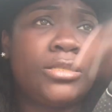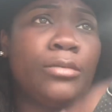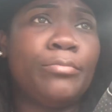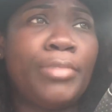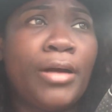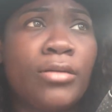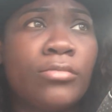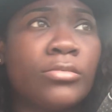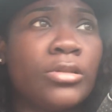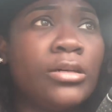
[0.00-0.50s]
to
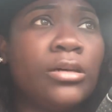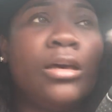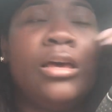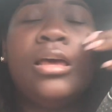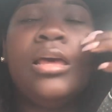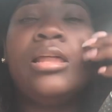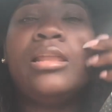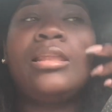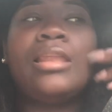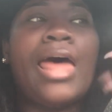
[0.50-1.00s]
Bertha.
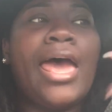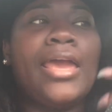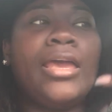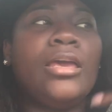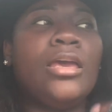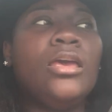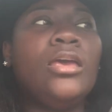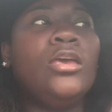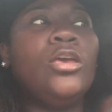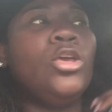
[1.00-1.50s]

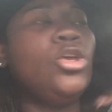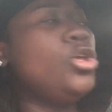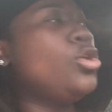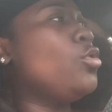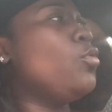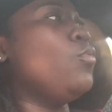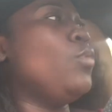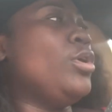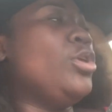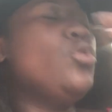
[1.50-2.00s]
Like,
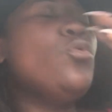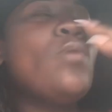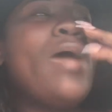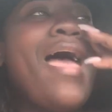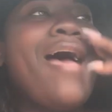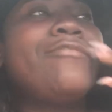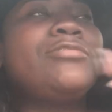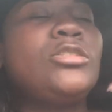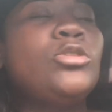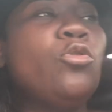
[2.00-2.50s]
when you
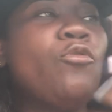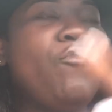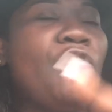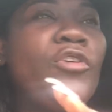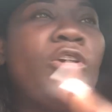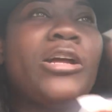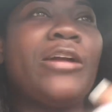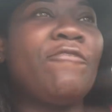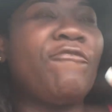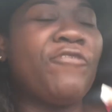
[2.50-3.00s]
have two
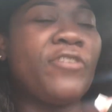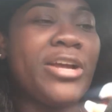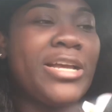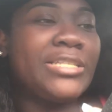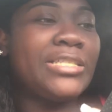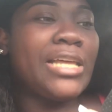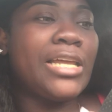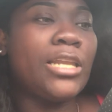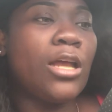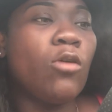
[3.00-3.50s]

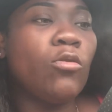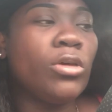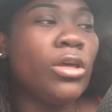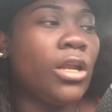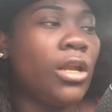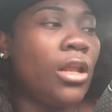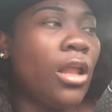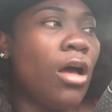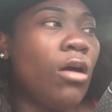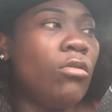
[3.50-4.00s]
friends that don't
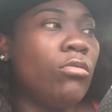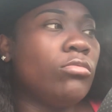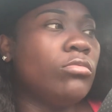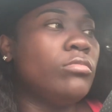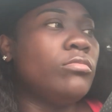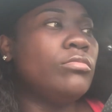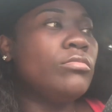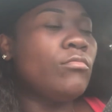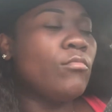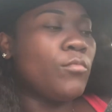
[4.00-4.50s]
get
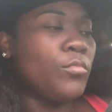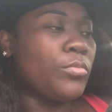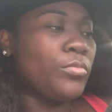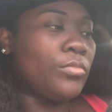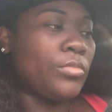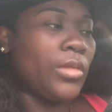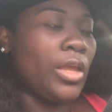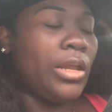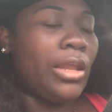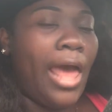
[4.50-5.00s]
along,
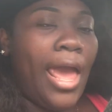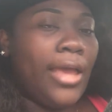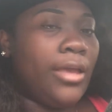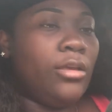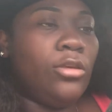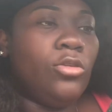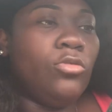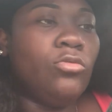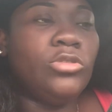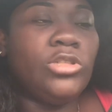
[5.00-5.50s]

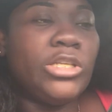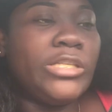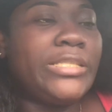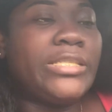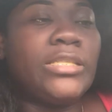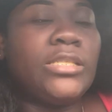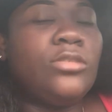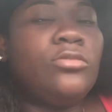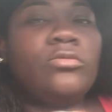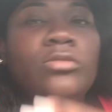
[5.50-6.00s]
like,
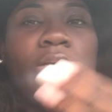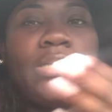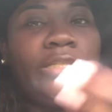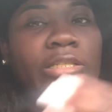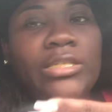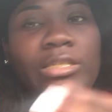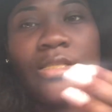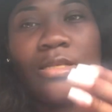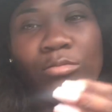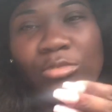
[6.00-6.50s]

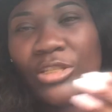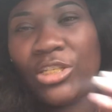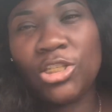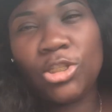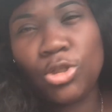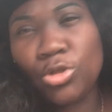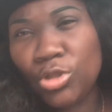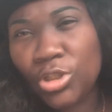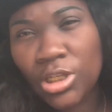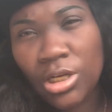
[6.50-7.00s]
it's just some
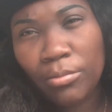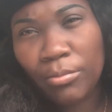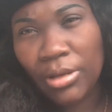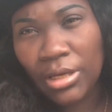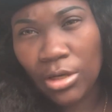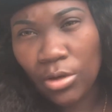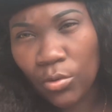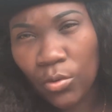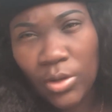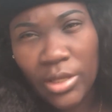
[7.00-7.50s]
shit you shouldn't
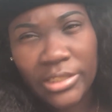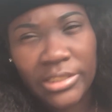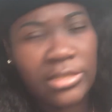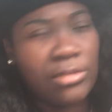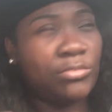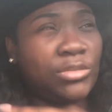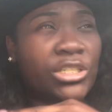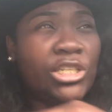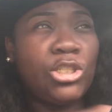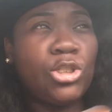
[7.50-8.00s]
be doing,
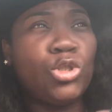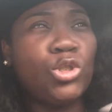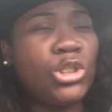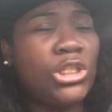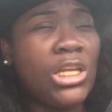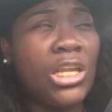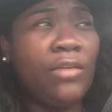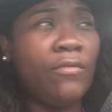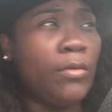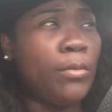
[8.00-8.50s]
some shit you
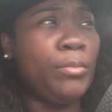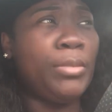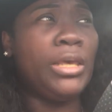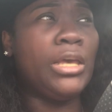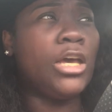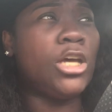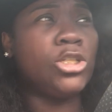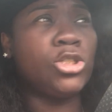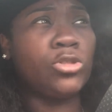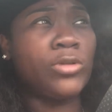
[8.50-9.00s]
shouldn't even
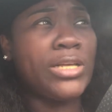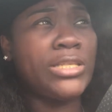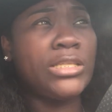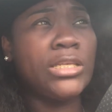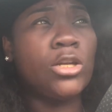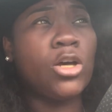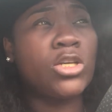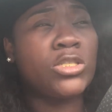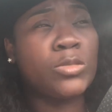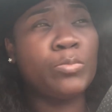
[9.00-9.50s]
be
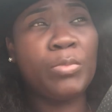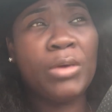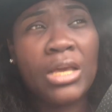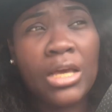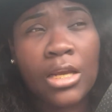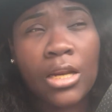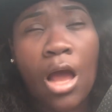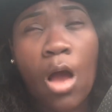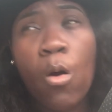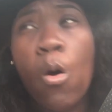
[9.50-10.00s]
addressing or
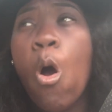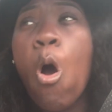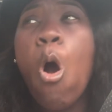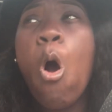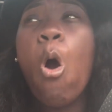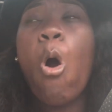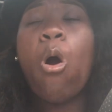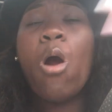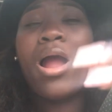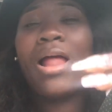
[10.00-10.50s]
speaking on,
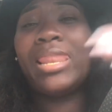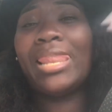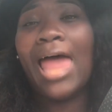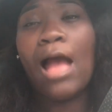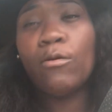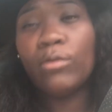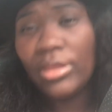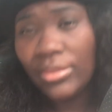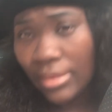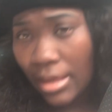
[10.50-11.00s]
or
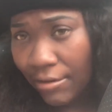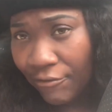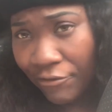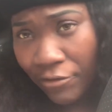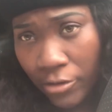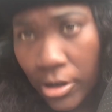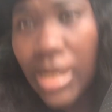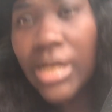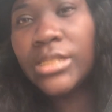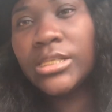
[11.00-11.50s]
allowing that
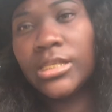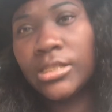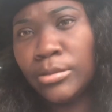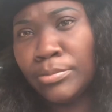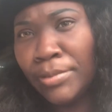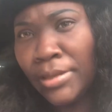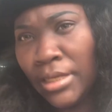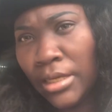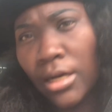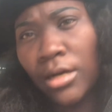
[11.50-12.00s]
friend to
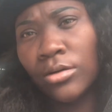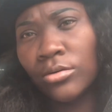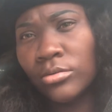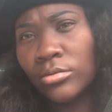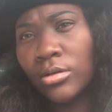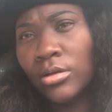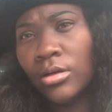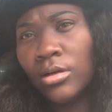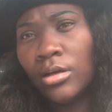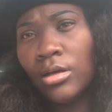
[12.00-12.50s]
speak on,